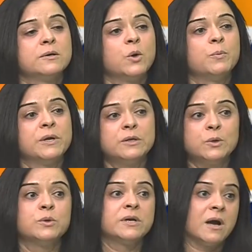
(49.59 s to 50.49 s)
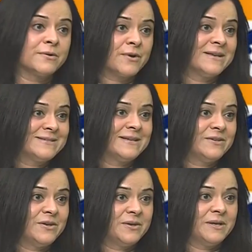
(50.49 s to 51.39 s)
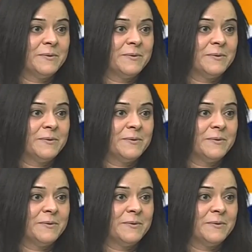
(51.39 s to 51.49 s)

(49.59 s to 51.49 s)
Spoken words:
globe, including our tri-state area.